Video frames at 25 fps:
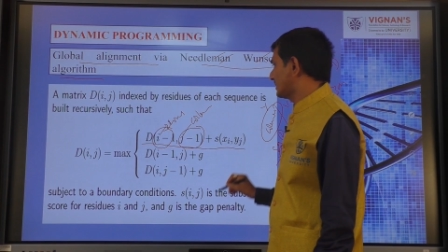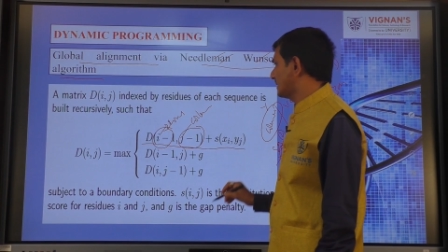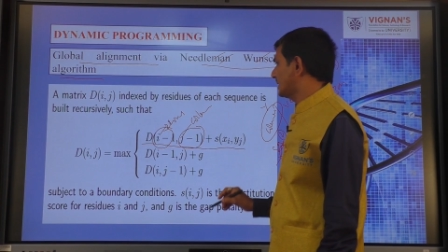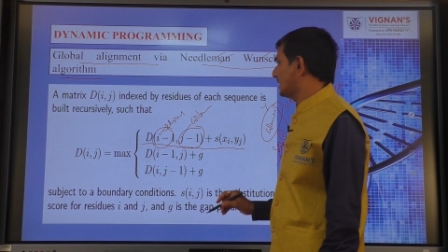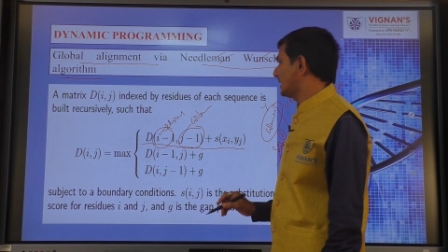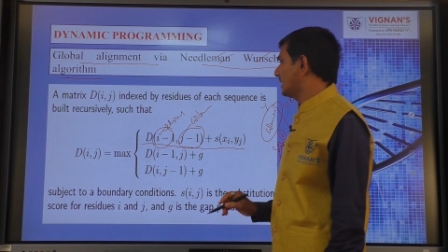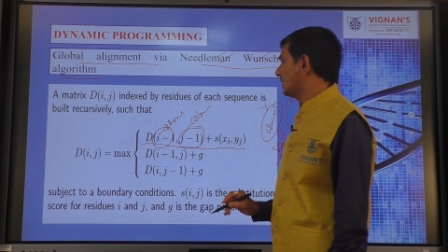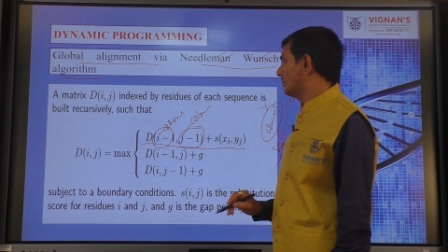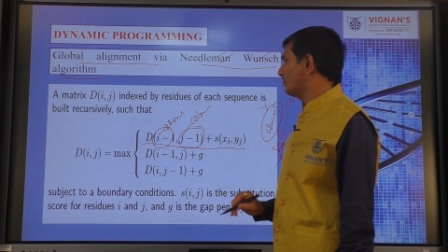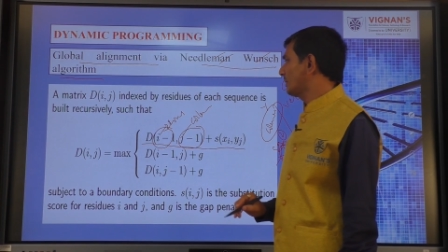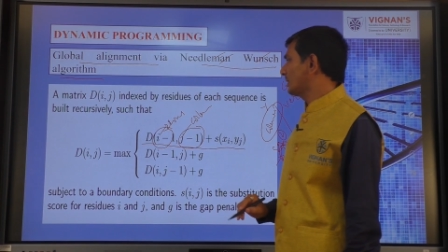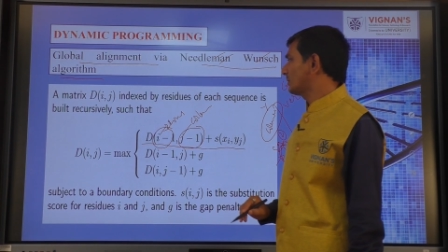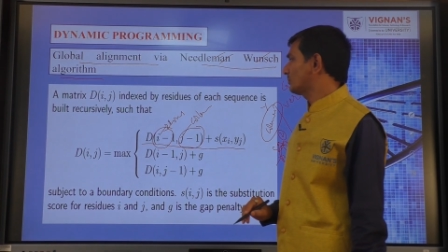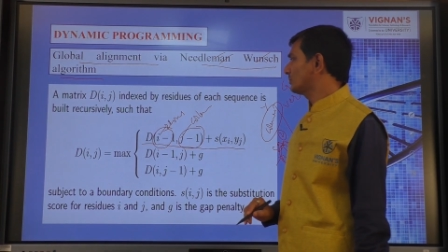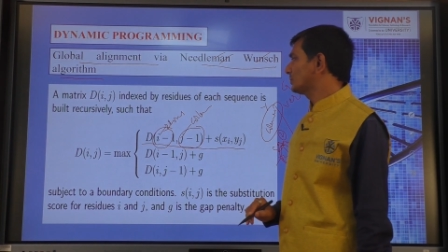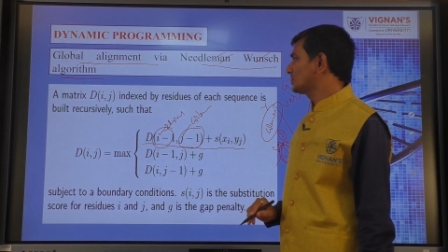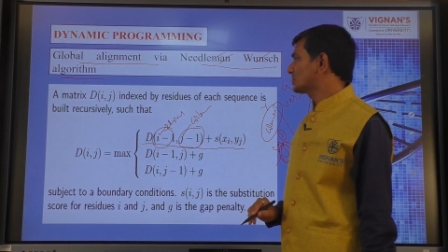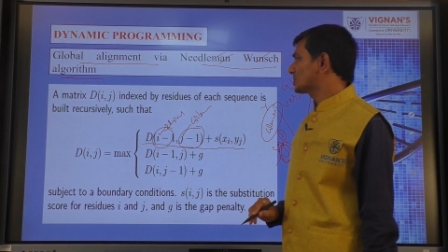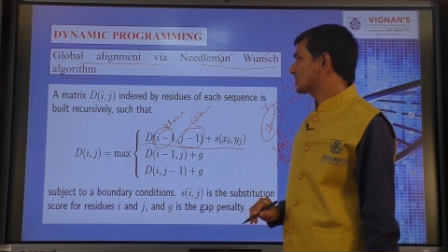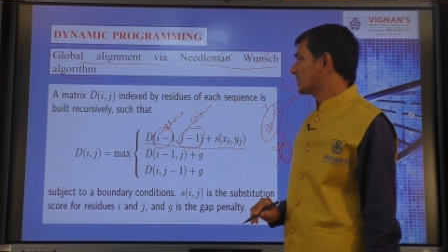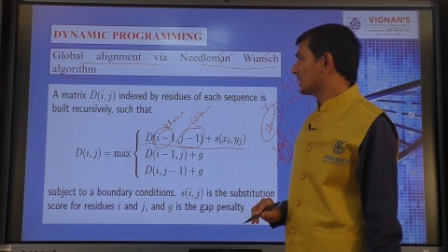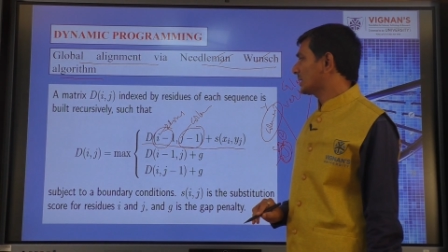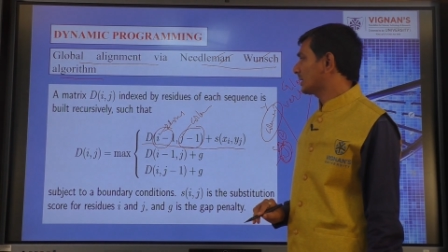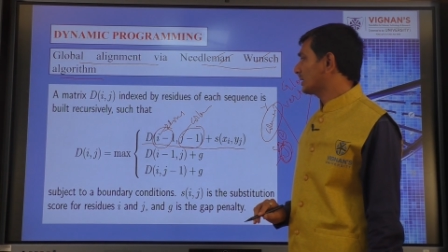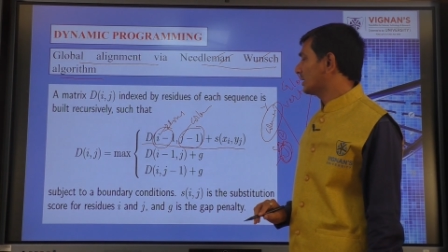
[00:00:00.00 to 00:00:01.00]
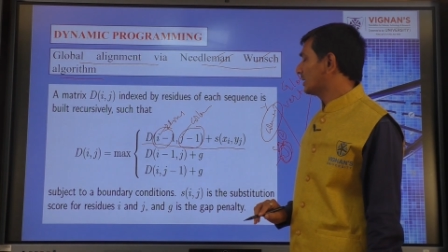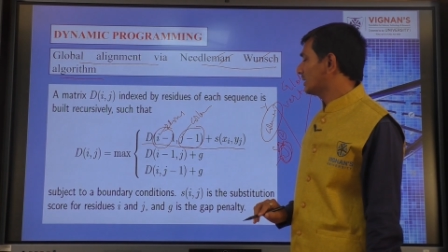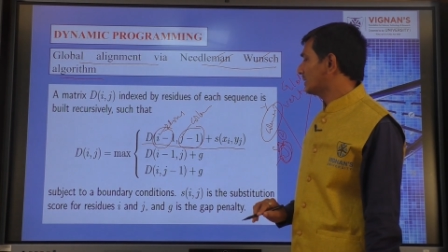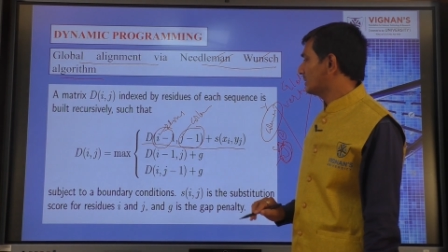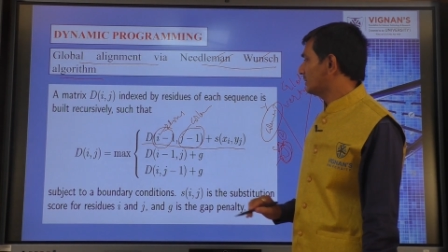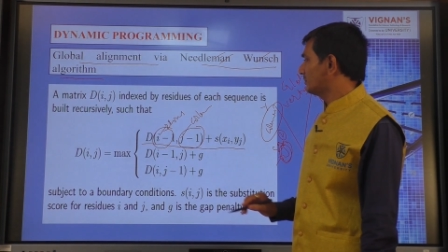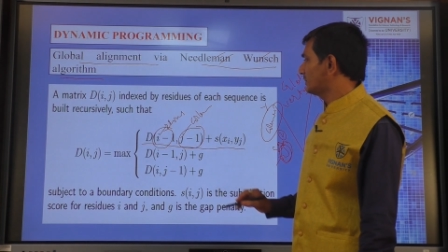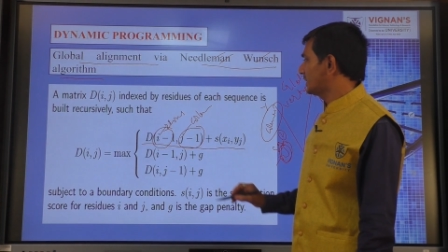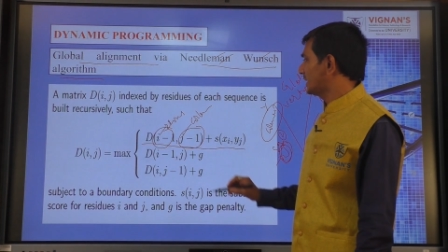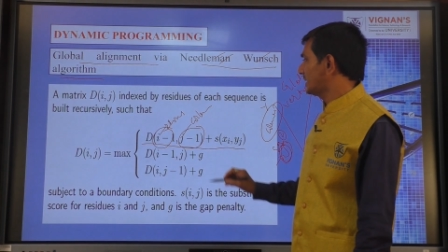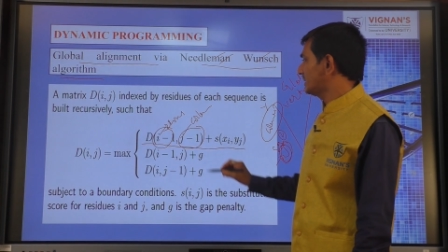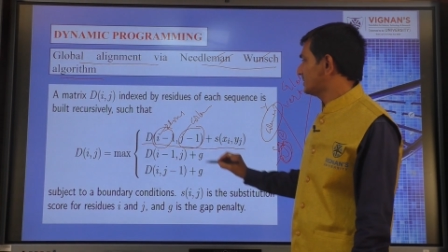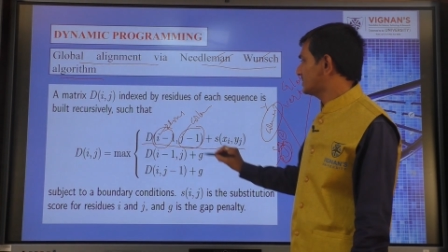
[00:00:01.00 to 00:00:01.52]
Needleman-Wunsch
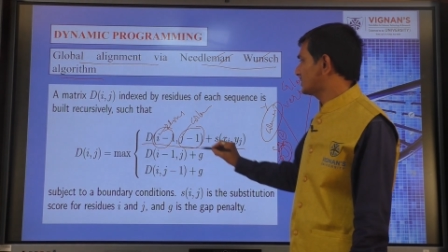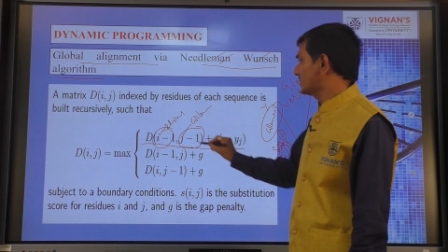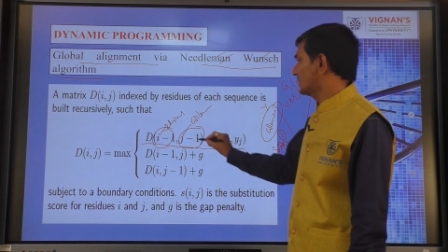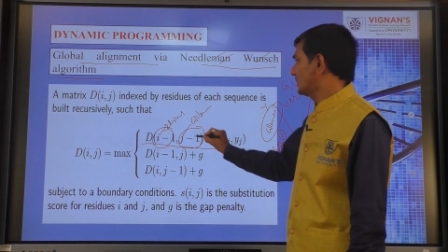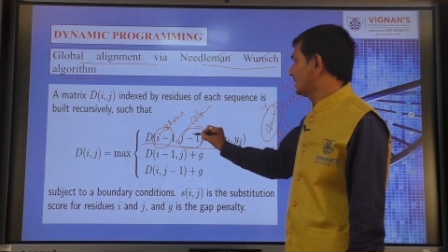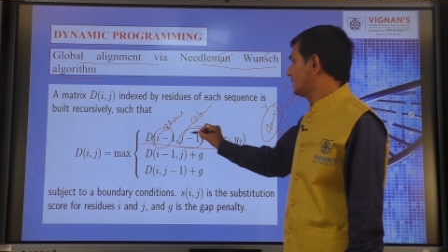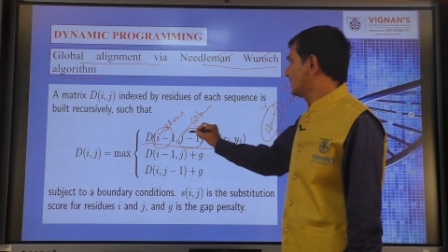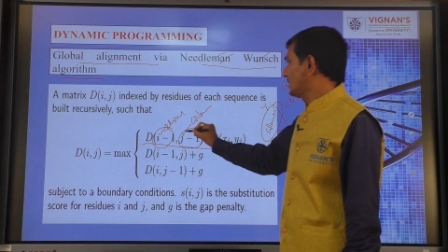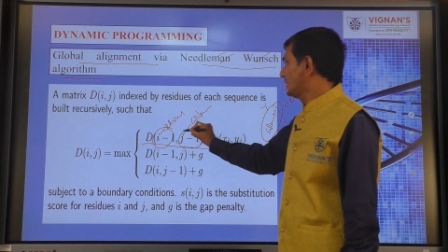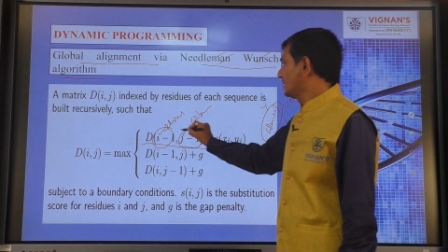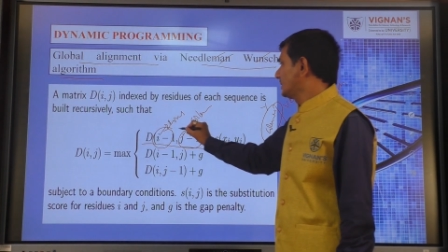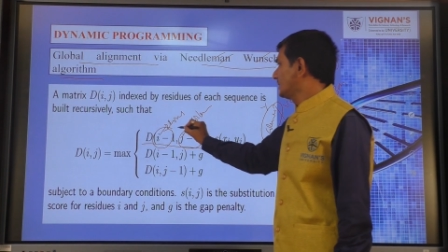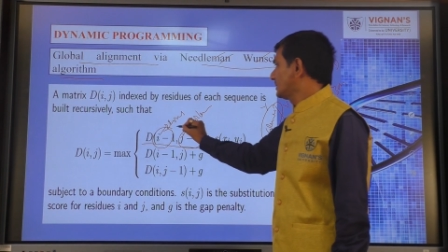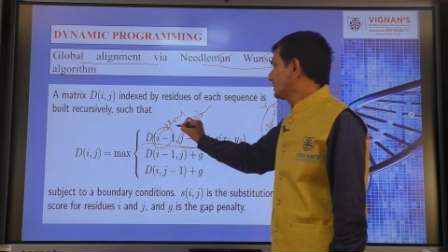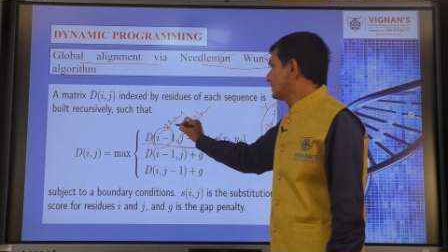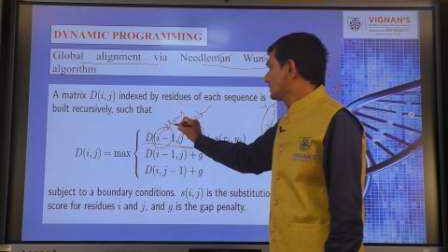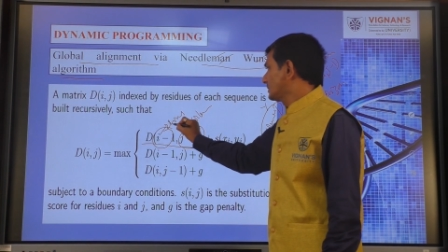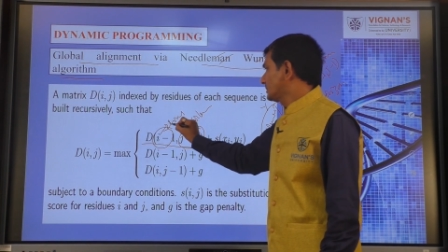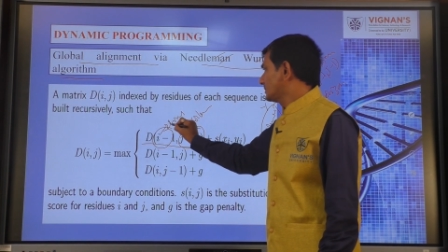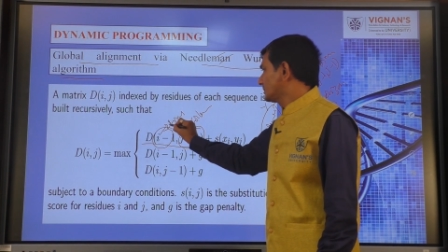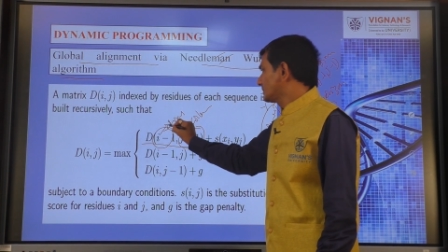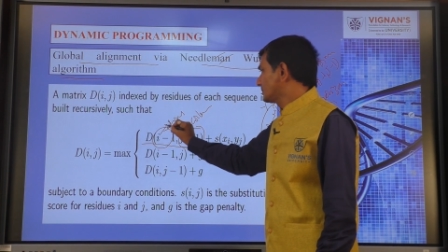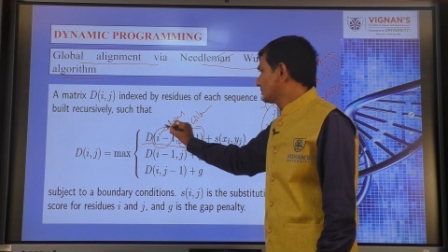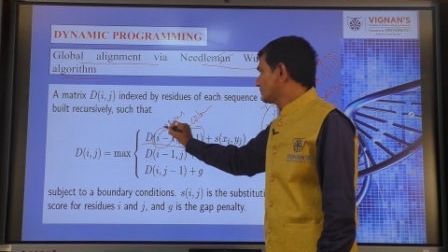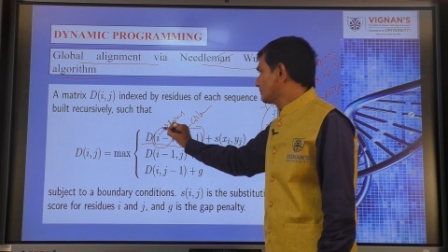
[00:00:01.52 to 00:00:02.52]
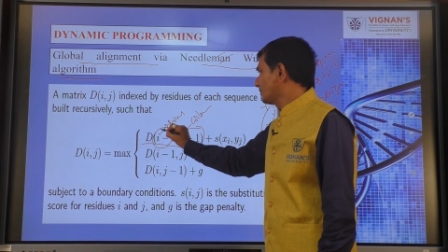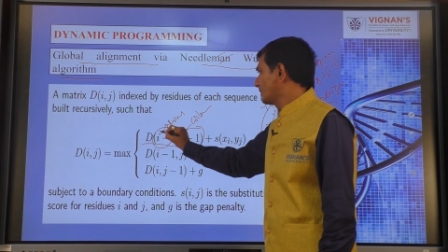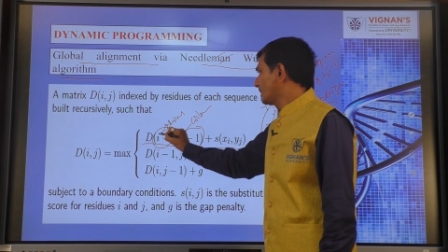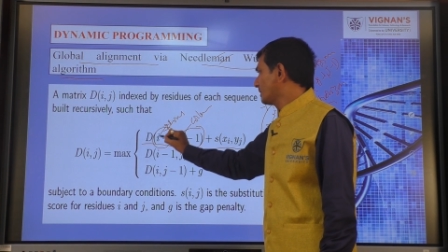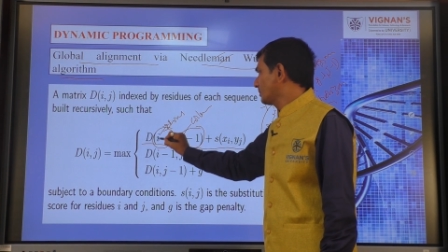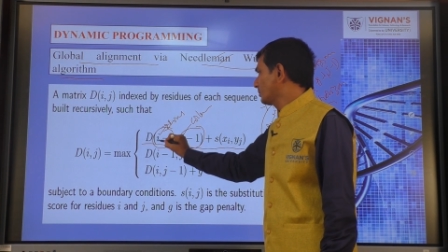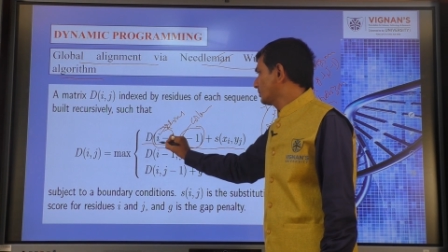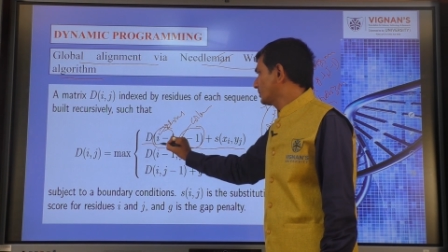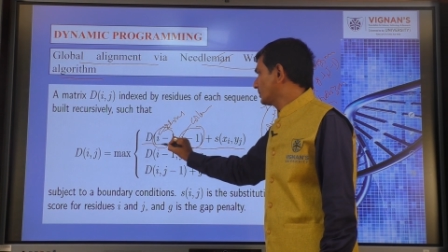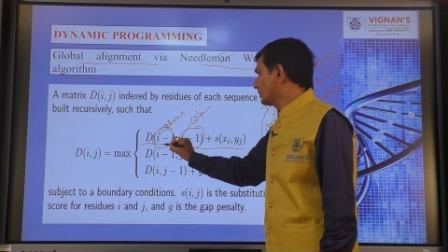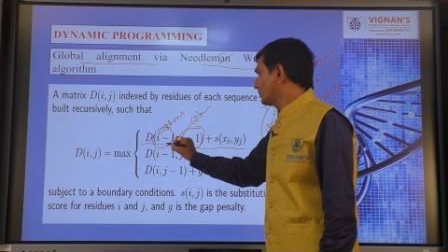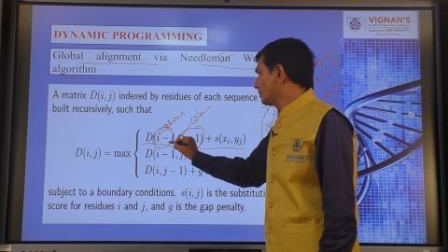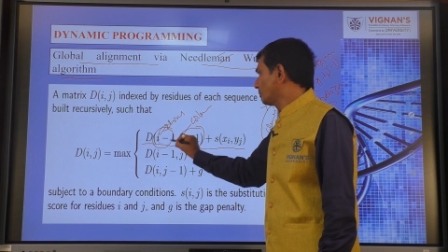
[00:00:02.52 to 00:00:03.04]
algorithm, that is when